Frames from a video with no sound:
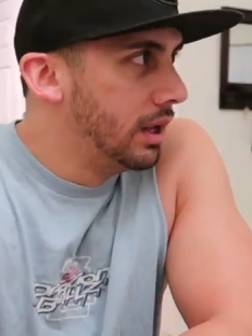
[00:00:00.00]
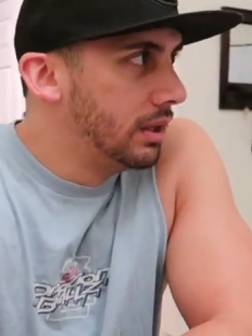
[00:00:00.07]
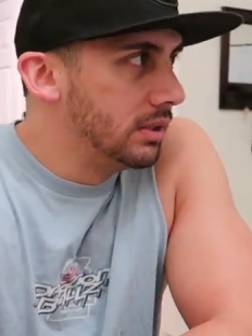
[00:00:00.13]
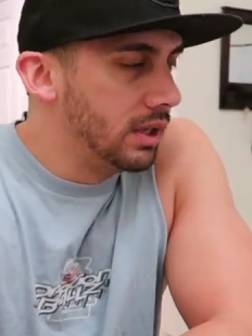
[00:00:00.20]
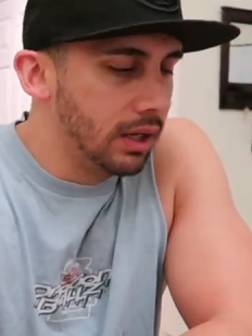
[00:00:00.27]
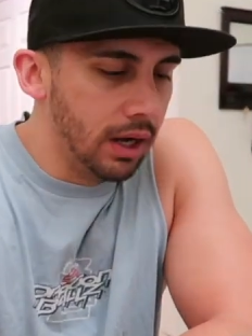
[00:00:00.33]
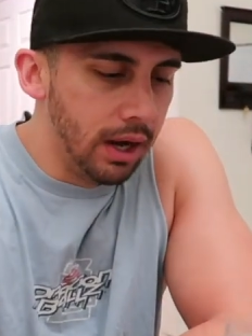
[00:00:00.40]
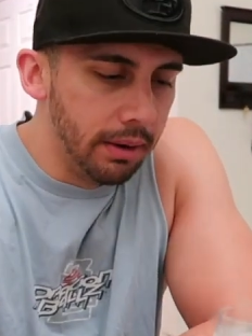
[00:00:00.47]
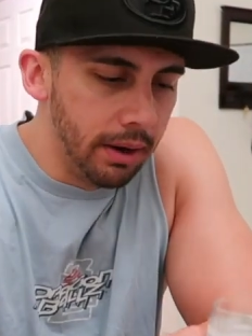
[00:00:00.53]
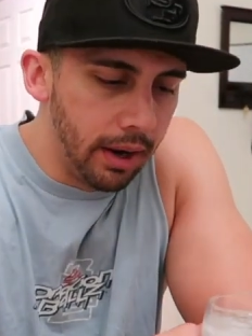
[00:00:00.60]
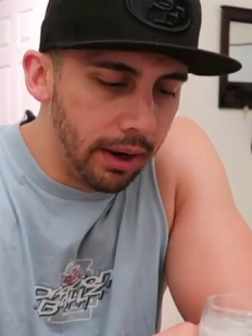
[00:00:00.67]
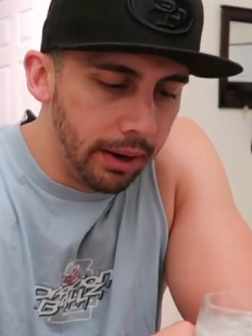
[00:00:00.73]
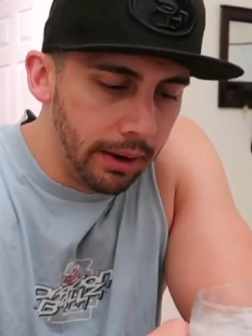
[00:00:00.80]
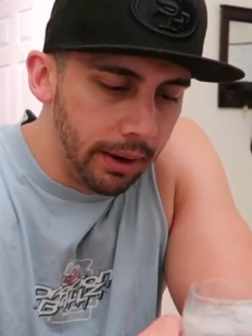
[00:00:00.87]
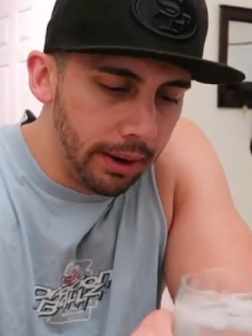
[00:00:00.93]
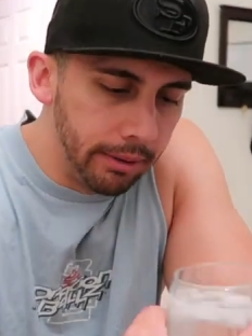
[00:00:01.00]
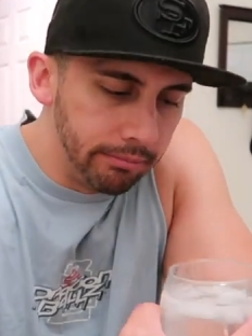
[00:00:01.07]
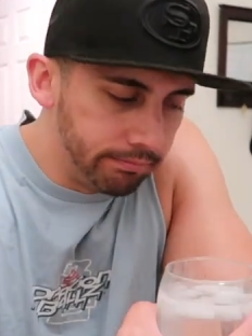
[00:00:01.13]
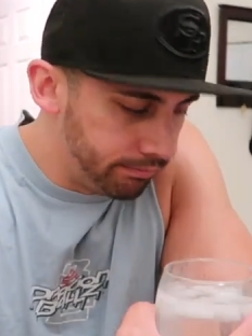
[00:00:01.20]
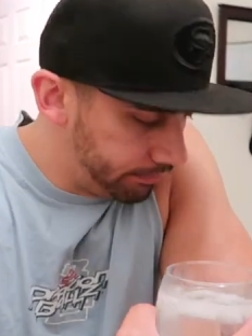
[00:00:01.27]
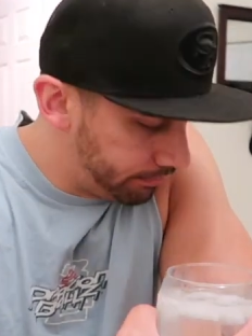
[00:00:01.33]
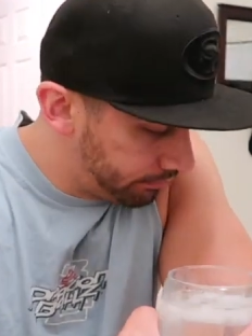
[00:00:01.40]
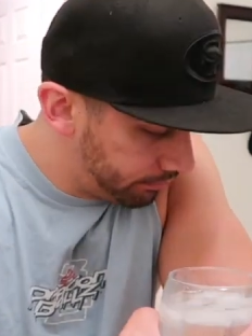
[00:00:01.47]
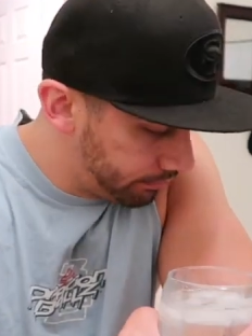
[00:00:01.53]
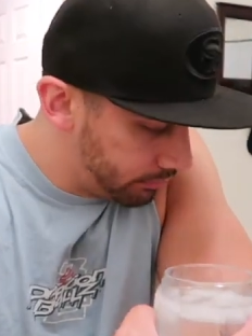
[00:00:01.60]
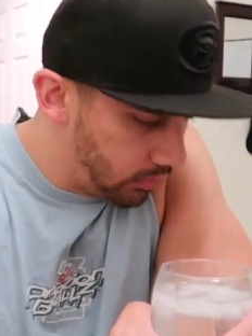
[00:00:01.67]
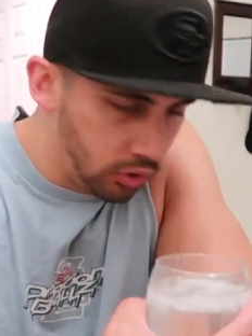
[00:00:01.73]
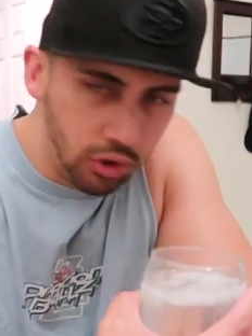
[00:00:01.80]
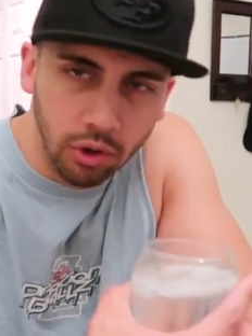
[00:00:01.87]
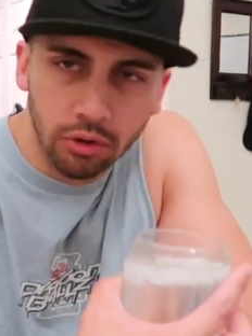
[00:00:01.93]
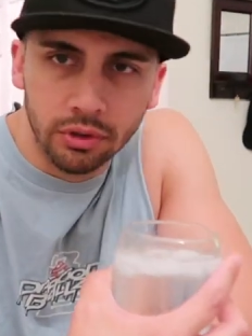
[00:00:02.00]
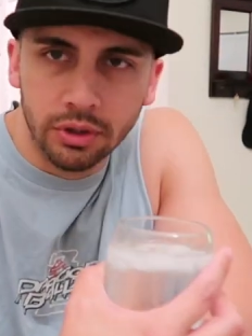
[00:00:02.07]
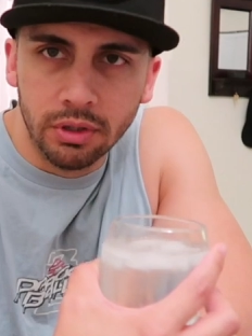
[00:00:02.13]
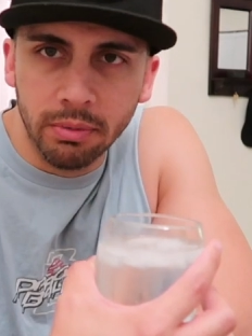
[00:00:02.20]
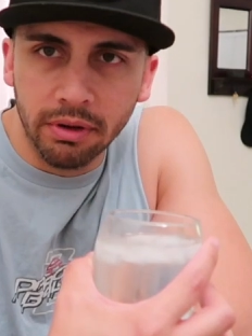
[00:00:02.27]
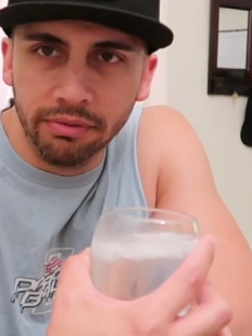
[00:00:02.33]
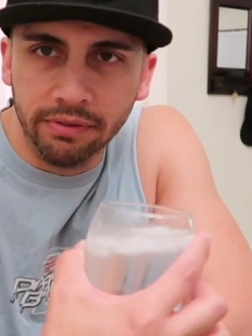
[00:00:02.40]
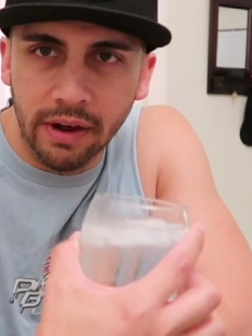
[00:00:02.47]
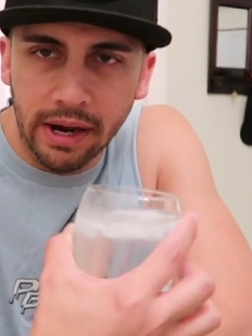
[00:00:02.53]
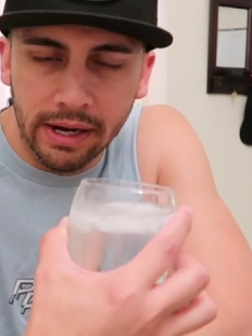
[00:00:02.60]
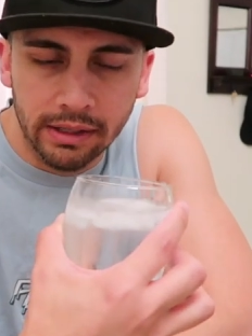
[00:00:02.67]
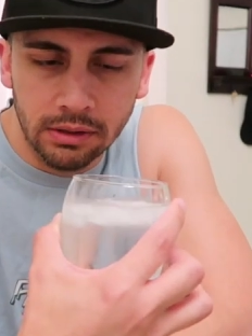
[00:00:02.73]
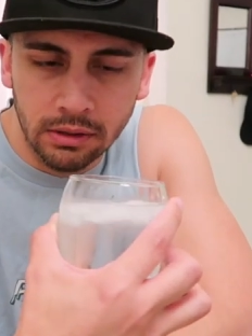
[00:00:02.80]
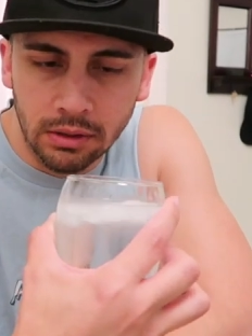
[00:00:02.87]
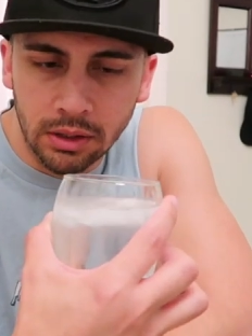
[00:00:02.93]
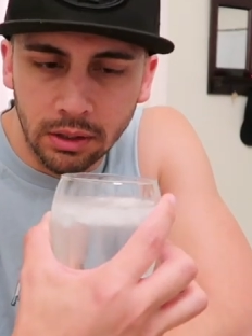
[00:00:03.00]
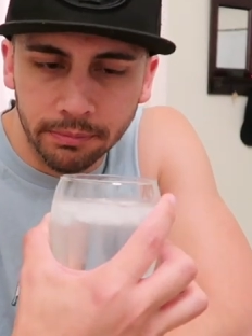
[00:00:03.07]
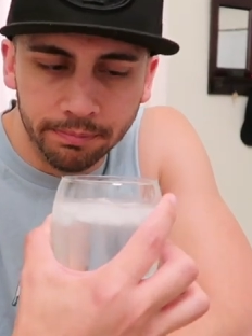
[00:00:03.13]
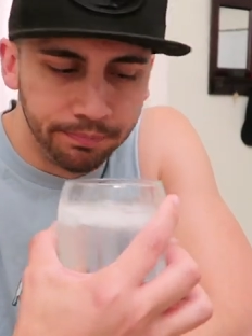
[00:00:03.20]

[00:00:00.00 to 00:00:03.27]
Yeah, a toast to my fans.